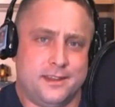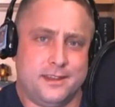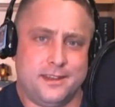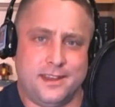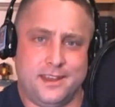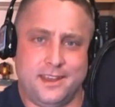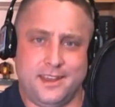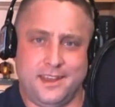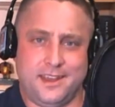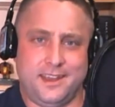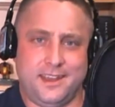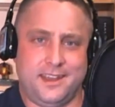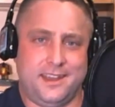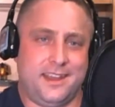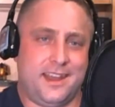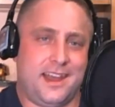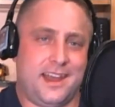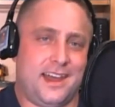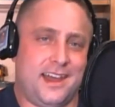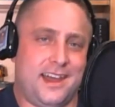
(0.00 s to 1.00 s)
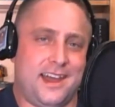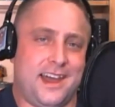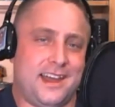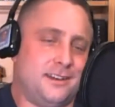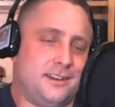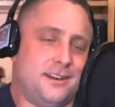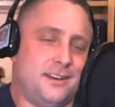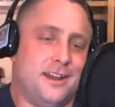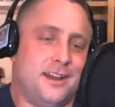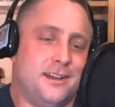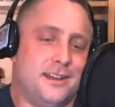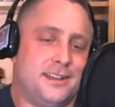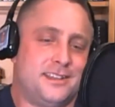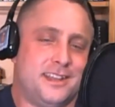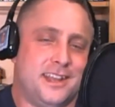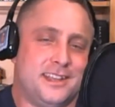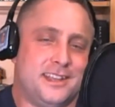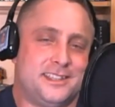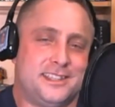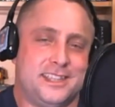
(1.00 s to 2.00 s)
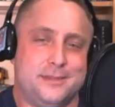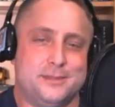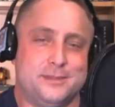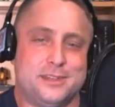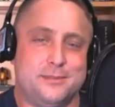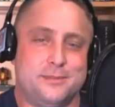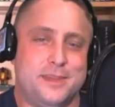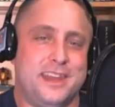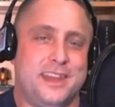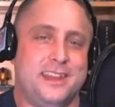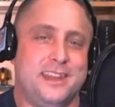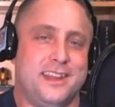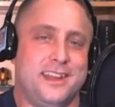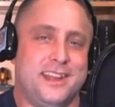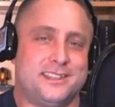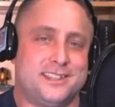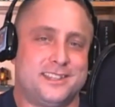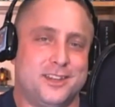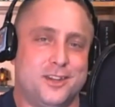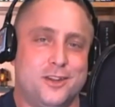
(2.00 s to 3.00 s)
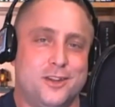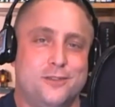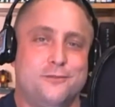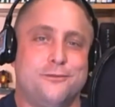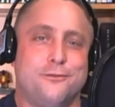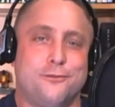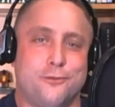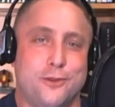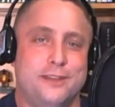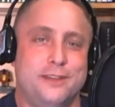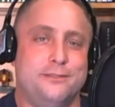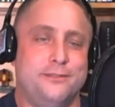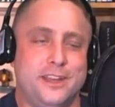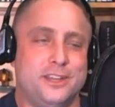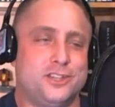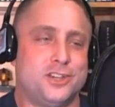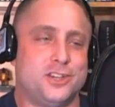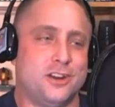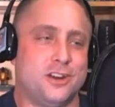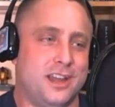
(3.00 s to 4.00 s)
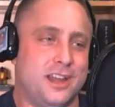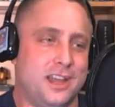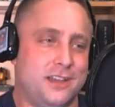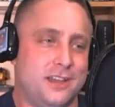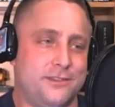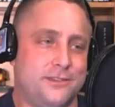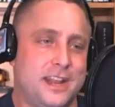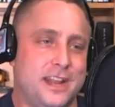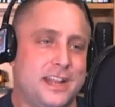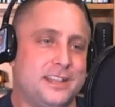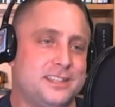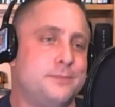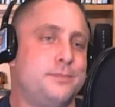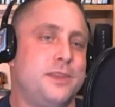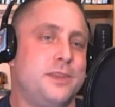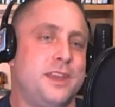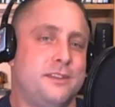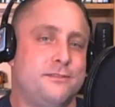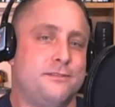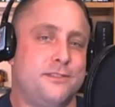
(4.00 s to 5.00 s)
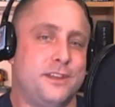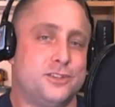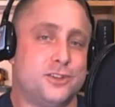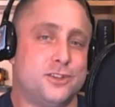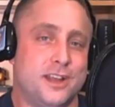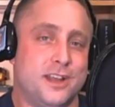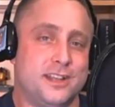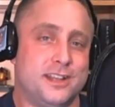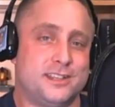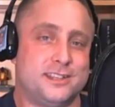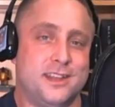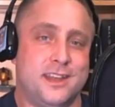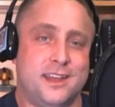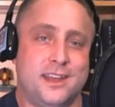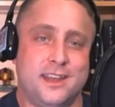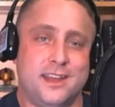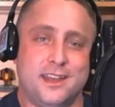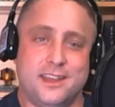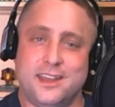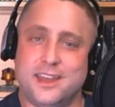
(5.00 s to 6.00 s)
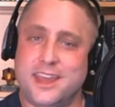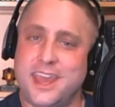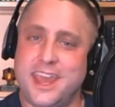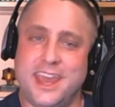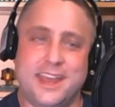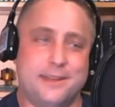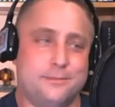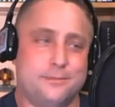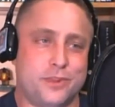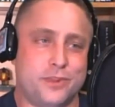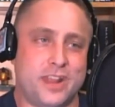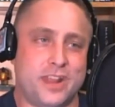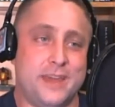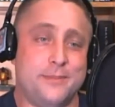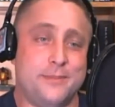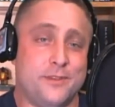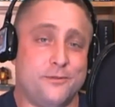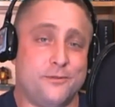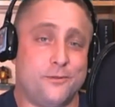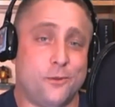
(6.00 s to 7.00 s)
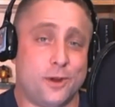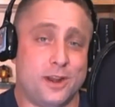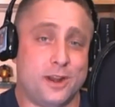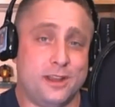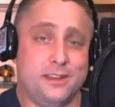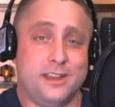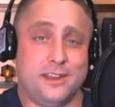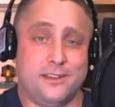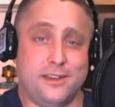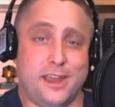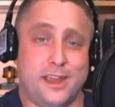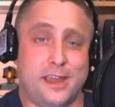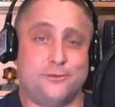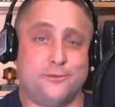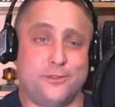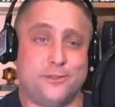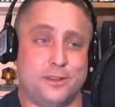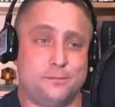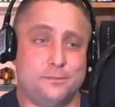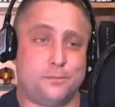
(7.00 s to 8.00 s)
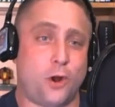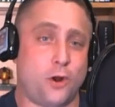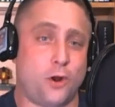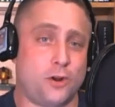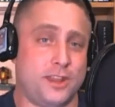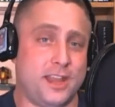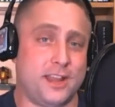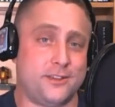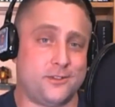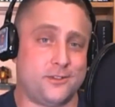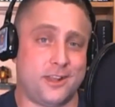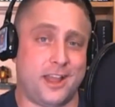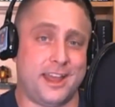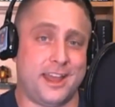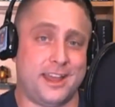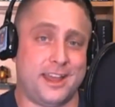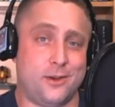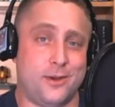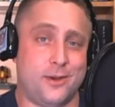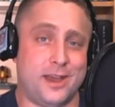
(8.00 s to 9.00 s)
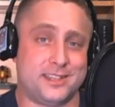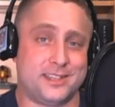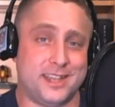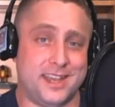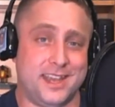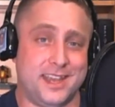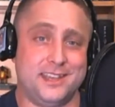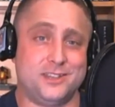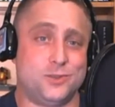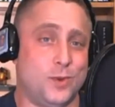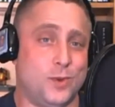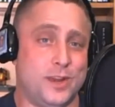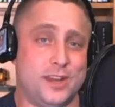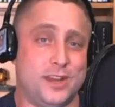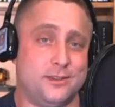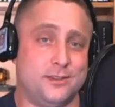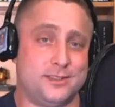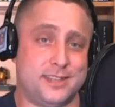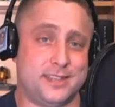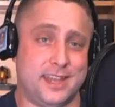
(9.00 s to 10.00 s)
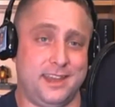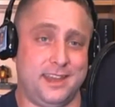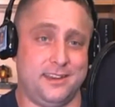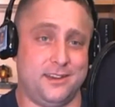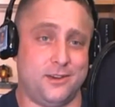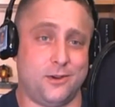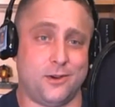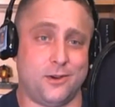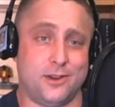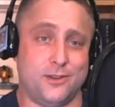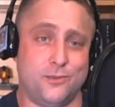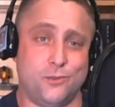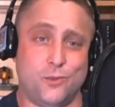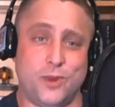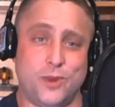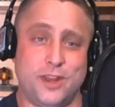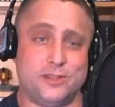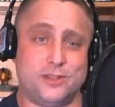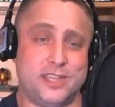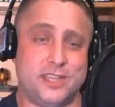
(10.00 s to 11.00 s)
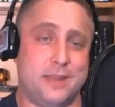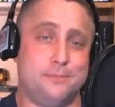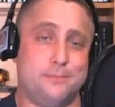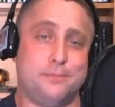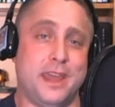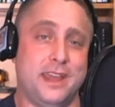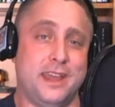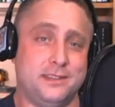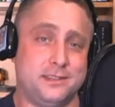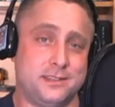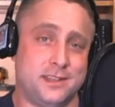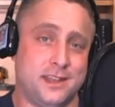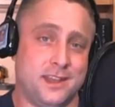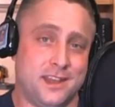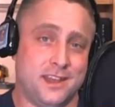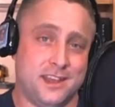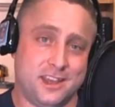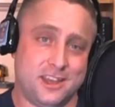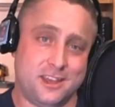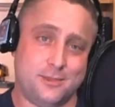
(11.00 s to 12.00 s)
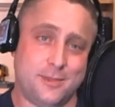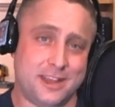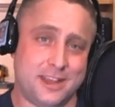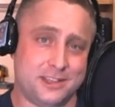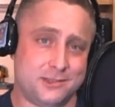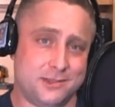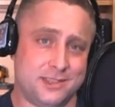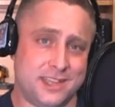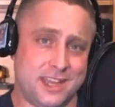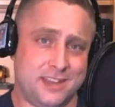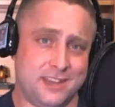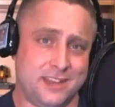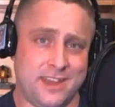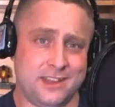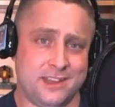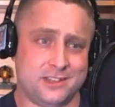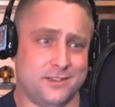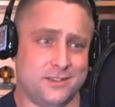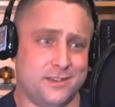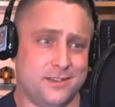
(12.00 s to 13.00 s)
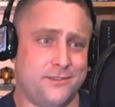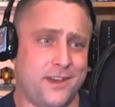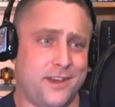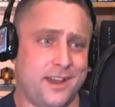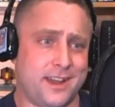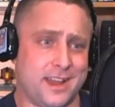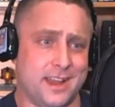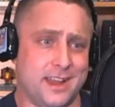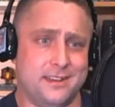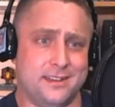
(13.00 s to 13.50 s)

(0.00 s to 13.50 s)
I don't know. It seems to me it's a good free feature if it ends up being a feature. You can't blame them for it. If part of the underlying OS is Windows 8 or Windows 8 based, you might as well take advantage of it. Fuck it.